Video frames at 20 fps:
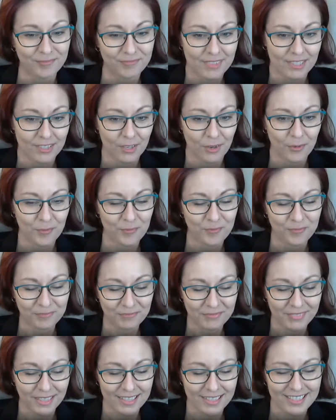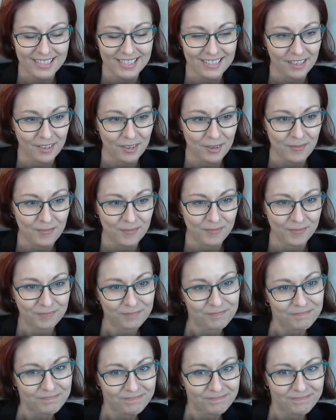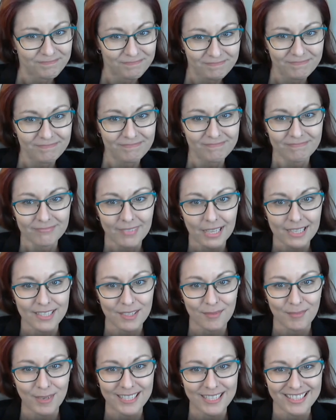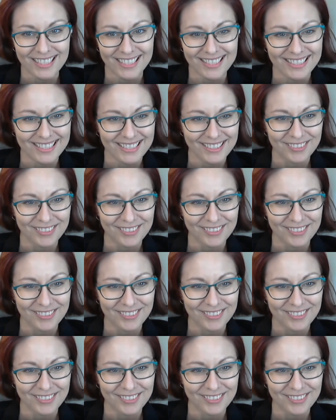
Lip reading: So that's the basics.